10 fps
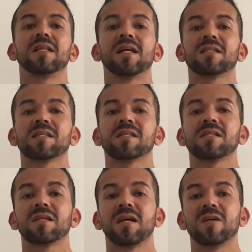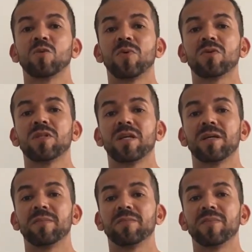And that's, I suppose,
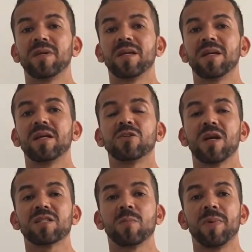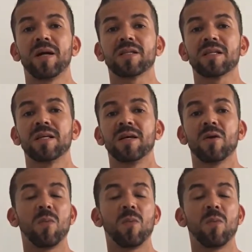the interesting part.